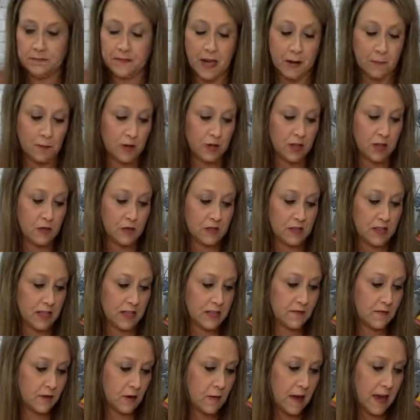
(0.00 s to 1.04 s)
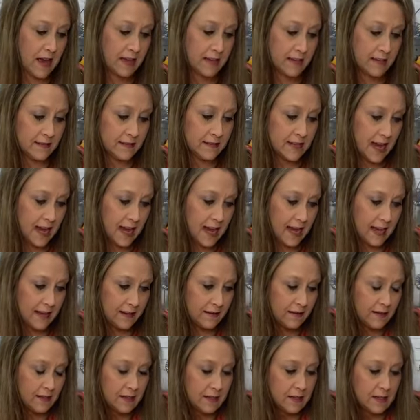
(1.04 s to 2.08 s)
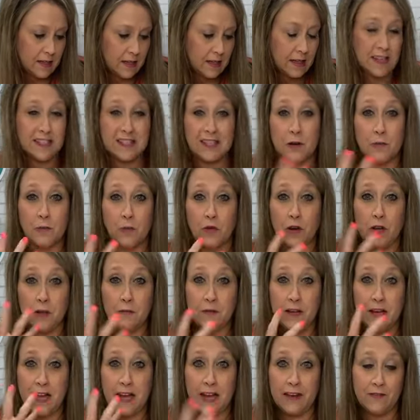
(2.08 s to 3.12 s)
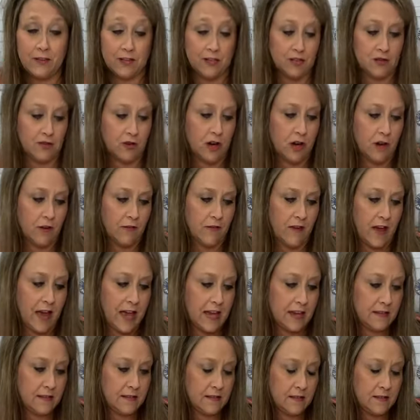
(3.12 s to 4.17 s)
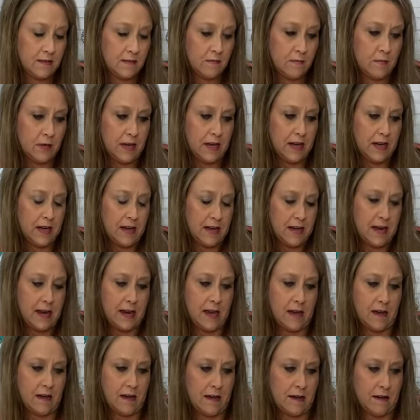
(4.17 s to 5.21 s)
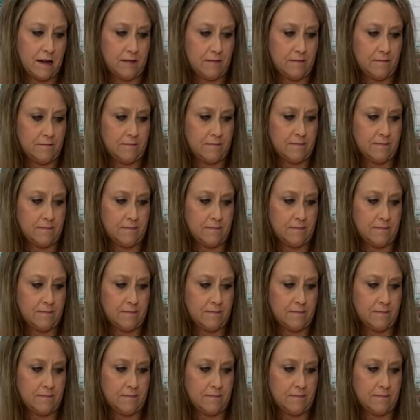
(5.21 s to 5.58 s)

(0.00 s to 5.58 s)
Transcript: I'm gonna use this for my inside because I want him to have a straw face, but um,